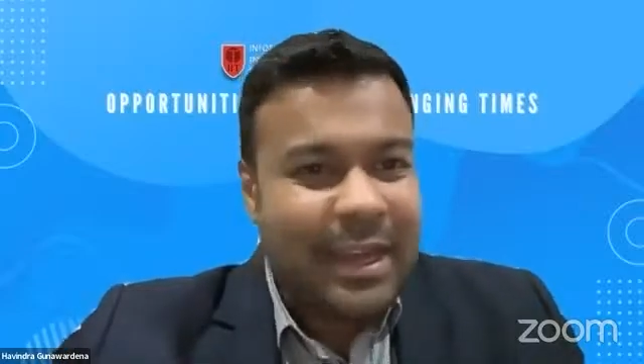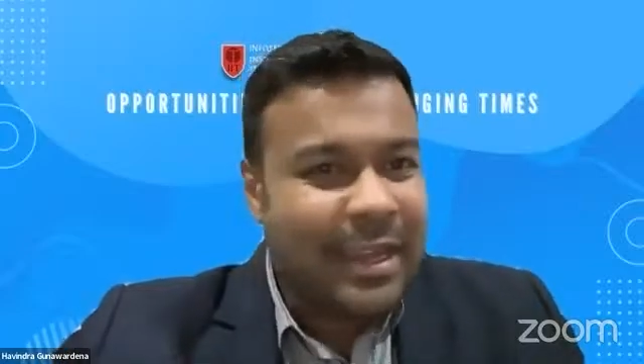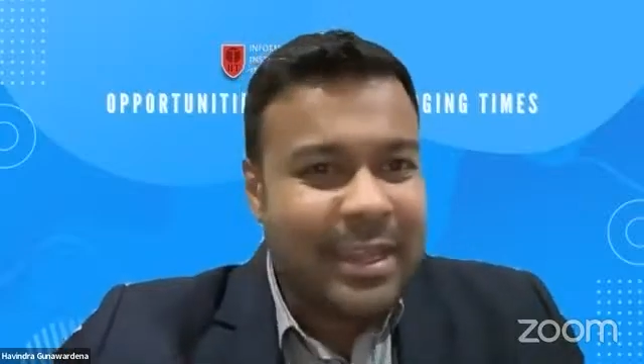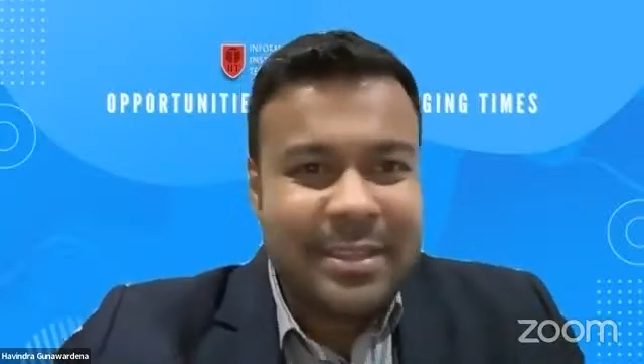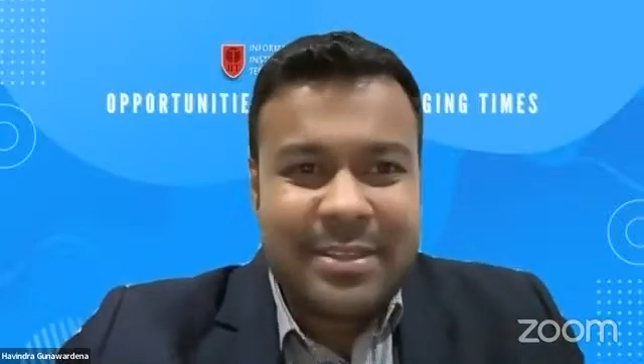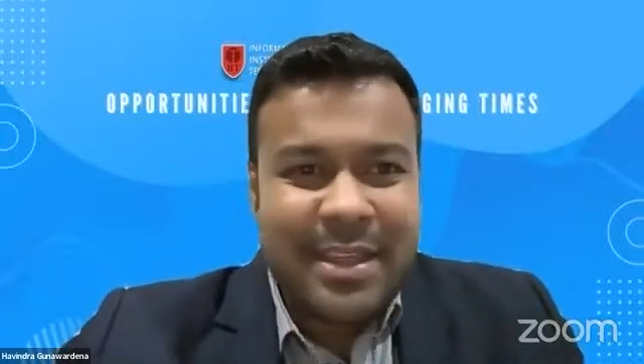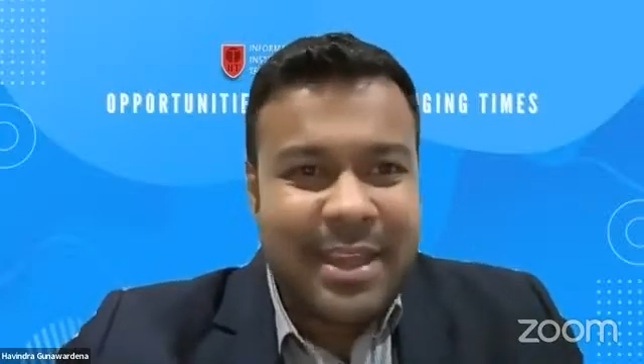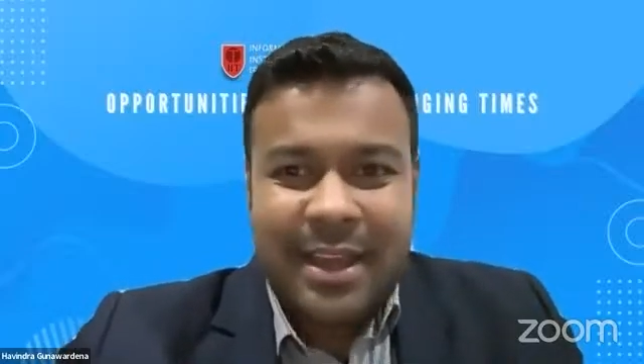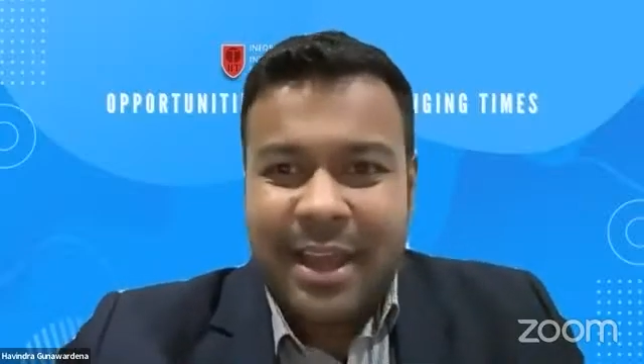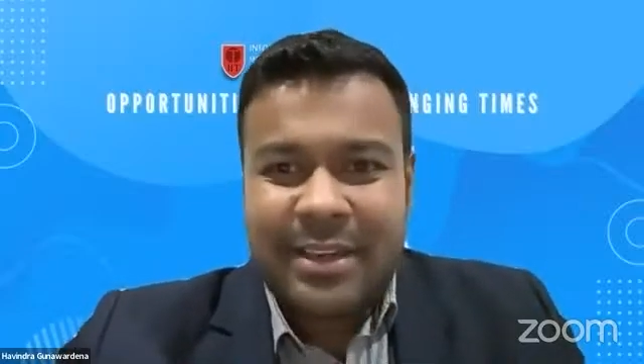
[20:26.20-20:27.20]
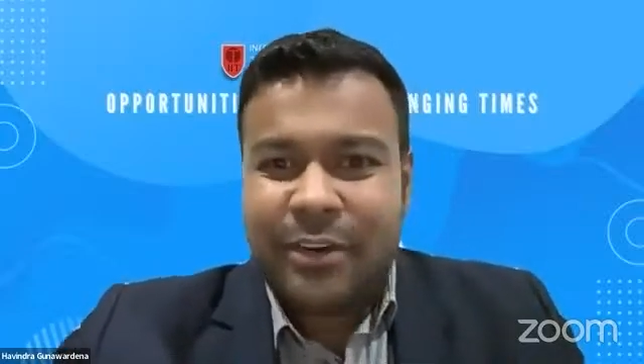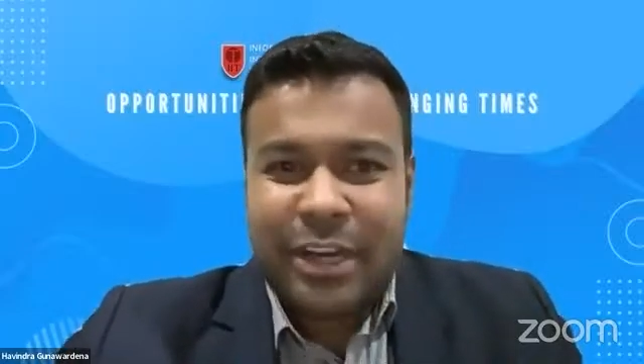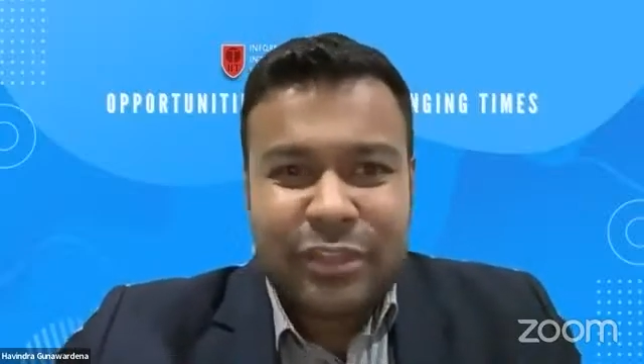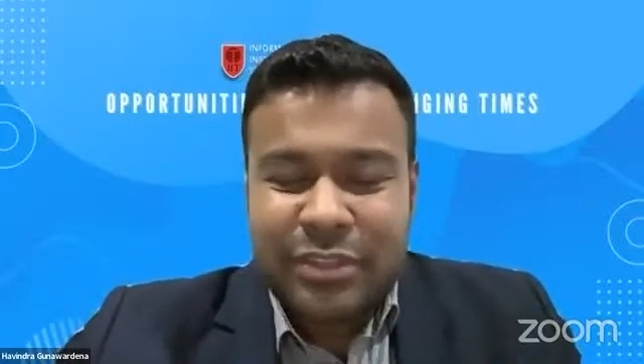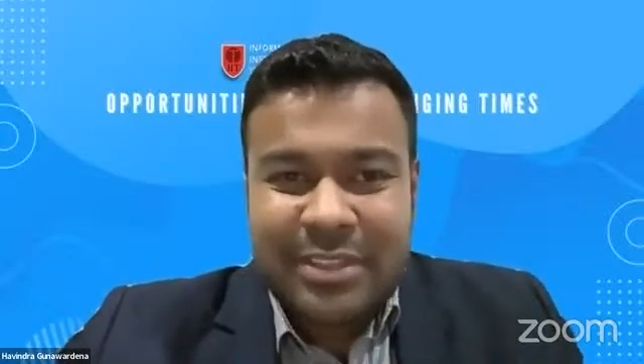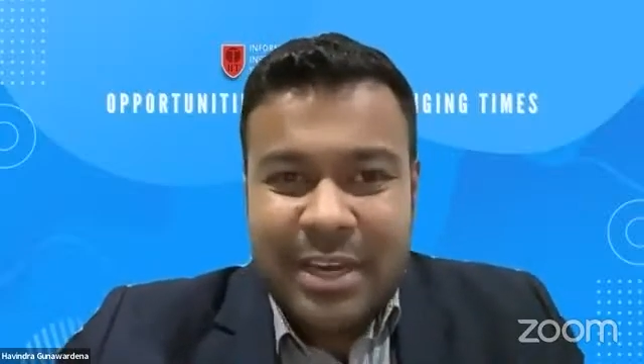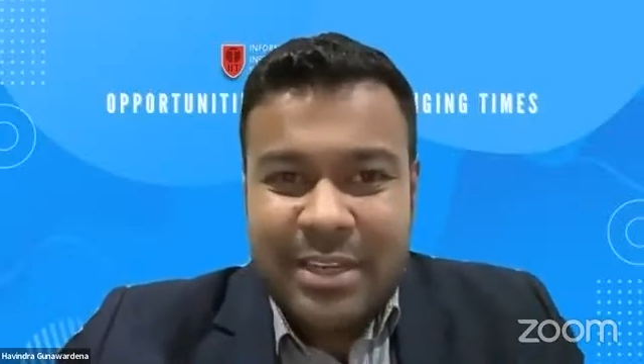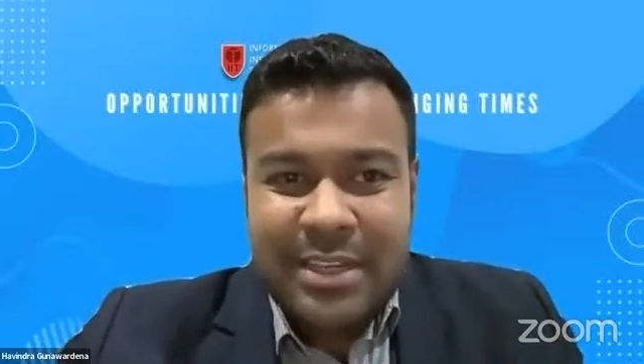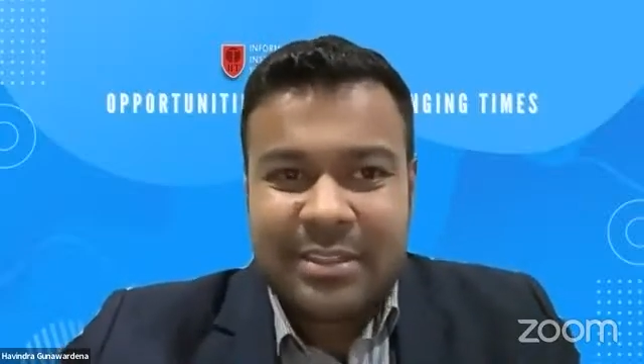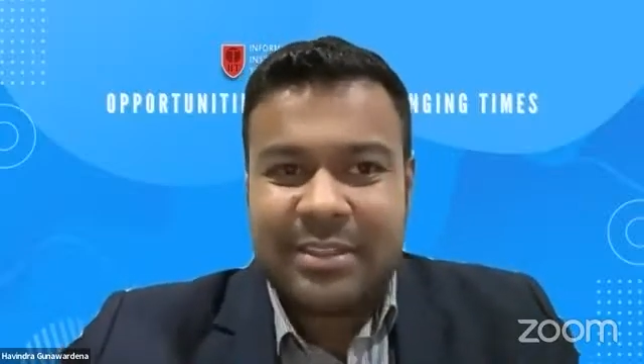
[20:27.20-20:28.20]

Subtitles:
in their undergraduate studies,